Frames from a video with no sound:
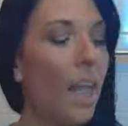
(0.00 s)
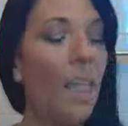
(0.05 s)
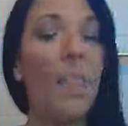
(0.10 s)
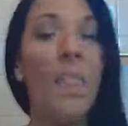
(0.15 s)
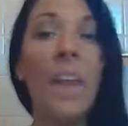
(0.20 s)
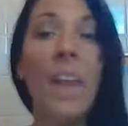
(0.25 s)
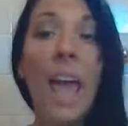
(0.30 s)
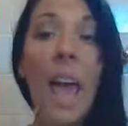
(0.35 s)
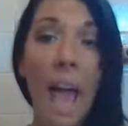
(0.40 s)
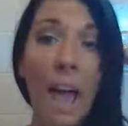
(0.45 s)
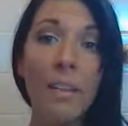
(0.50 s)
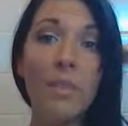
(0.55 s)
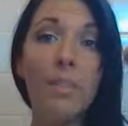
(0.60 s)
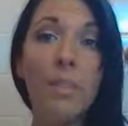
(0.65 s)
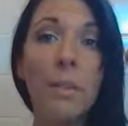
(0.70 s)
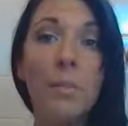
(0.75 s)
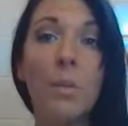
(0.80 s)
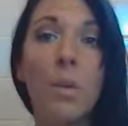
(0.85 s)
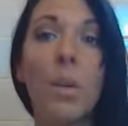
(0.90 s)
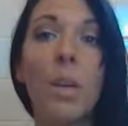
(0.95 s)
And then
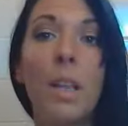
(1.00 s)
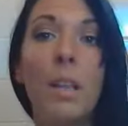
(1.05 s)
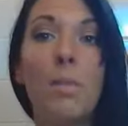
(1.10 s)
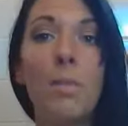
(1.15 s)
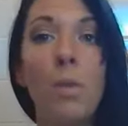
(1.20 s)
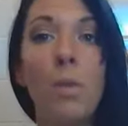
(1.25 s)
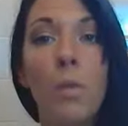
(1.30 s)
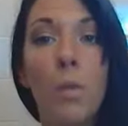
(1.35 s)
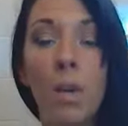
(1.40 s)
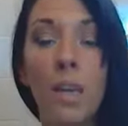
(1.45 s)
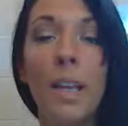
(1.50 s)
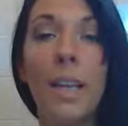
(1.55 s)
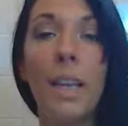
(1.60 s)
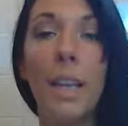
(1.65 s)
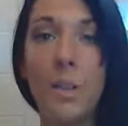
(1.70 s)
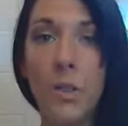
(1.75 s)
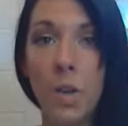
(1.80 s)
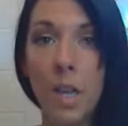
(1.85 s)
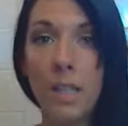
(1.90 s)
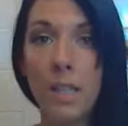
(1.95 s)
every morning before I
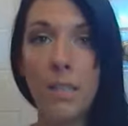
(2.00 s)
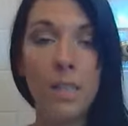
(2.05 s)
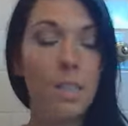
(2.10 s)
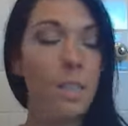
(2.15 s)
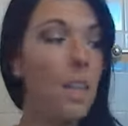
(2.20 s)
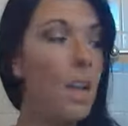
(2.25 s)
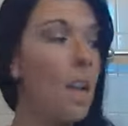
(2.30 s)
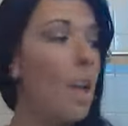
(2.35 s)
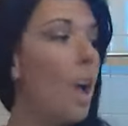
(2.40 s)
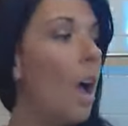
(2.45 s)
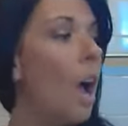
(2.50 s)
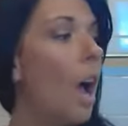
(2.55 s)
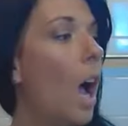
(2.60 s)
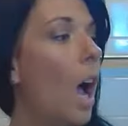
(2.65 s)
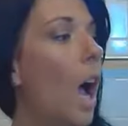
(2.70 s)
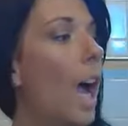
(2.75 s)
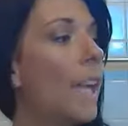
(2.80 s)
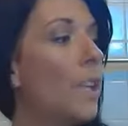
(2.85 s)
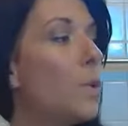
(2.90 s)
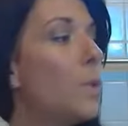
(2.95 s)
get dressed,
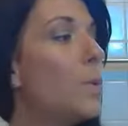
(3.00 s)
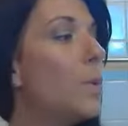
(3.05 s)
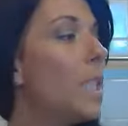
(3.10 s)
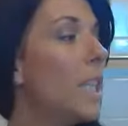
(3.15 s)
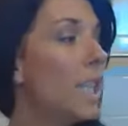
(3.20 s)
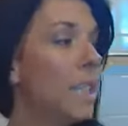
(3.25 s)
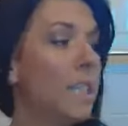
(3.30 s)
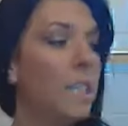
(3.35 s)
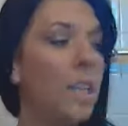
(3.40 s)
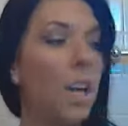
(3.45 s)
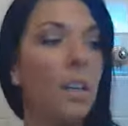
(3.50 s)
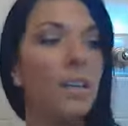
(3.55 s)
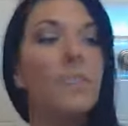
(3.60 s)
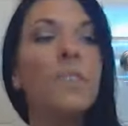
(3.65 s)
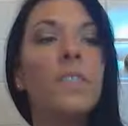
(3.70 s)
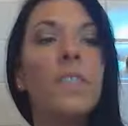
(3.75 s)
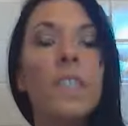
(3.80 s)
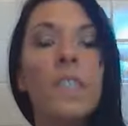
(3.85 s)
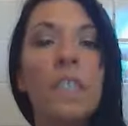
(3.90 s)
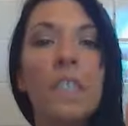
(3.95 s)
I use this
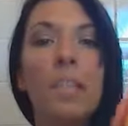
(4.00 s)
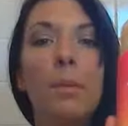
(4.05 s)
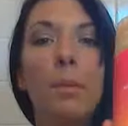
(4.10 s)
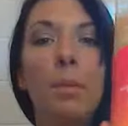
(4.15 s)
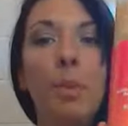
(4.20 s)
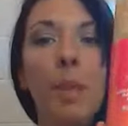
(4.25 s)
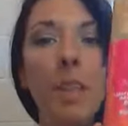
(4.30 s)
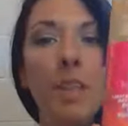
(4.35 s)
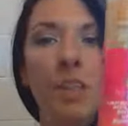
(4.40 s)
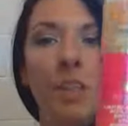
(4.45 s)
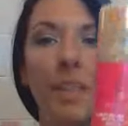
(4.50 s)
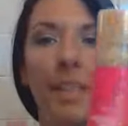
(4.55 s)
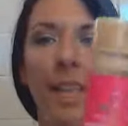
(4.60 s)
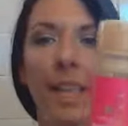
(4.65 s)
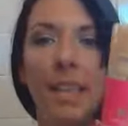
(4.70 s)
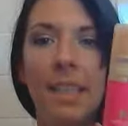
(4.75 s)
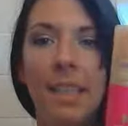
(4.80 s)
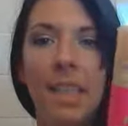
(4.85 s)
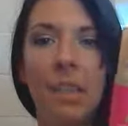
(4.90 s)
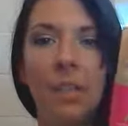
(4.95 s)
stuff. This is Beach
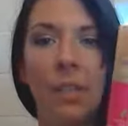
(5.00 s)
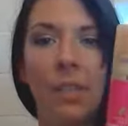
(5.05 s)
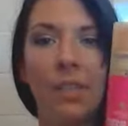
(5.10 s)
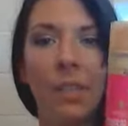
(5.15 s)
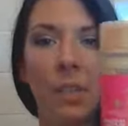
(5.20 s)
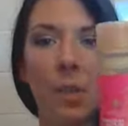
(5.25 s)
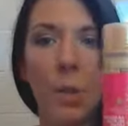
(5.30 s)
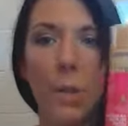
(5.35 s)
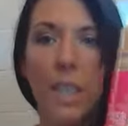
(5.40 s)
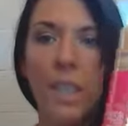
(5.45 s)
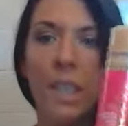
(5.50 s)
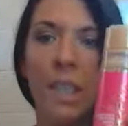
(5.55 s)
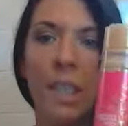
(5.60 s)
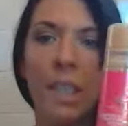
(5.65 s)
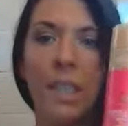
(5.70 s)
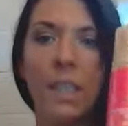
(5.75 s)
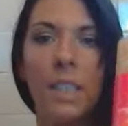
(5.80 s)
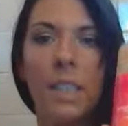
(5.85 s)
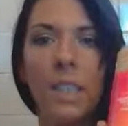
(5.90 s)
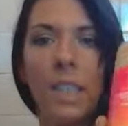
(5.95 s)
Sexy from Victoria's
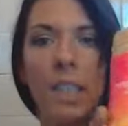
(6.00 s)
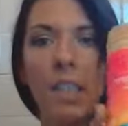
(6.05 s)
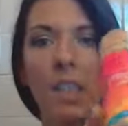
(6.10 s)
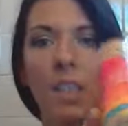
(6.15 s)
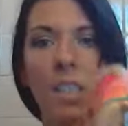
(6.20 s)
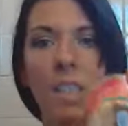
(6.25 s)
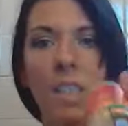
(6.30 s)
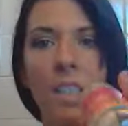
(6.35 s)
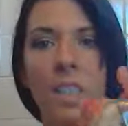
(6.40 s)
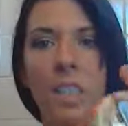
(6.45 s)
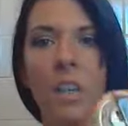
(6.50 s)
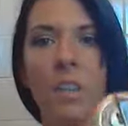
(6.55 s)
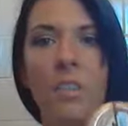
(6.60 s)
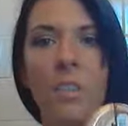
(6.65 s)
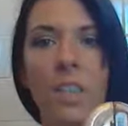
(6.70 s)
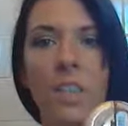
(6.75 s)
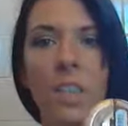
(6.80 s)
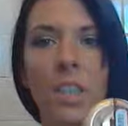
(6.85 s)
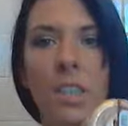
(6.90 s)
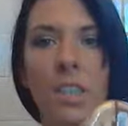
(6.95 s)
Secrets. It is their
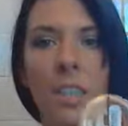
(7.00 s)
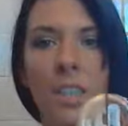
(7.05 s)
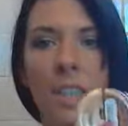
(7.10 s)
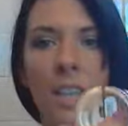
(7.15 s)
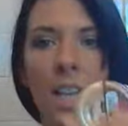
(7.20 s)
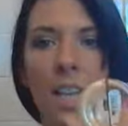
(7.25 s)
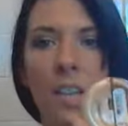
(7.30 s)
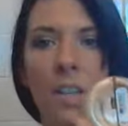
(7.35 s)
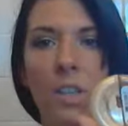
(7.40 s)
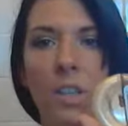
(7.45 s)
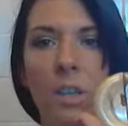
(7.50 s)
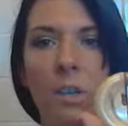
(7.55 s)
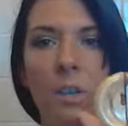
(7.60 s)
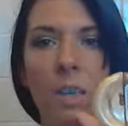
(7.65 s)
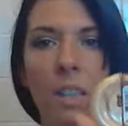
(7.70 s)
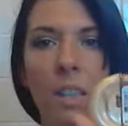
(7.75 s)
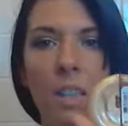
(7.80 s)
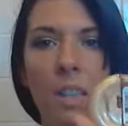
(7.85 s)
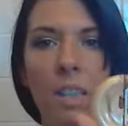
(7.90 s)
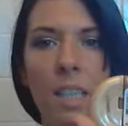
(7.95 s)
self-adjusting tanner. You
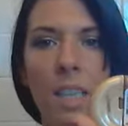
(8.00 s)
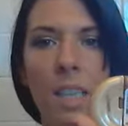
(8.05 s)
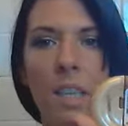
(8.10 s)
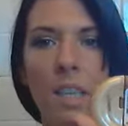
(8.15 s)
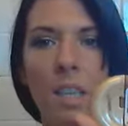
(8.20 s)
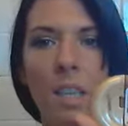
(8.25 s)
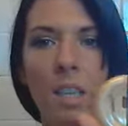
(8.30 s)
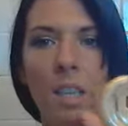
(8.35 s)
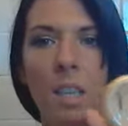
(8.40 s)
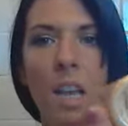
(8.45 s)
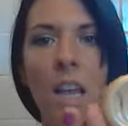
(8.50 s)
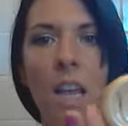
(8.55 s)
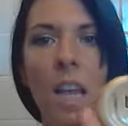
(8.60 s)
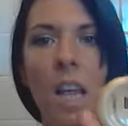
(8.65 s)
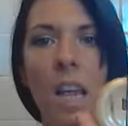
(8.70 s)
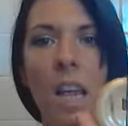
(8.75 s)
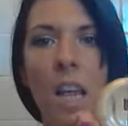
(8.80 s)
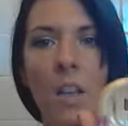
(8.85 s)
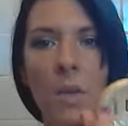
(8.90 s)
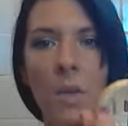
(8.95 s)
get the tanner
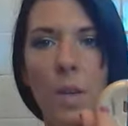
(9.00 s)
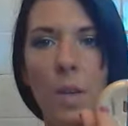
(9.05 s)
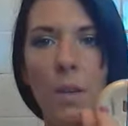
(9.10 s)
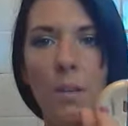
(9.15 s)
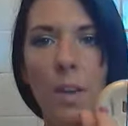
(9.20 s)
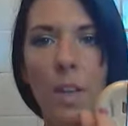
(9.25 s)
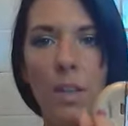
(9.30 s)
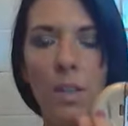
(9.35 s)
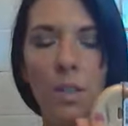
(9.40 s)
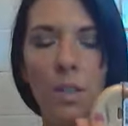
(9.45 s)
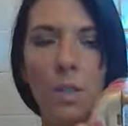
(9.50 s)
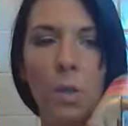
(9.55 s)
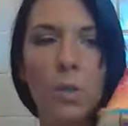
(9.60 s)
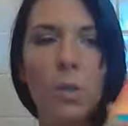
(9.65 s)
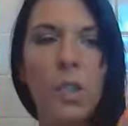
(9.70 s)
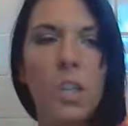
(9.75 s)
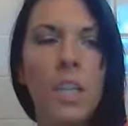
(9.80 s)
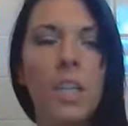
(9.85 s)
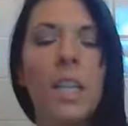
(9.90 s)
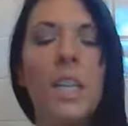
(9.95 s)
and you get regular
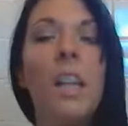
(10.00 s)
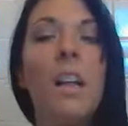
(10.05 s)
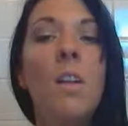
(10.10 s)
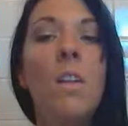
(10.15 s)
lotion.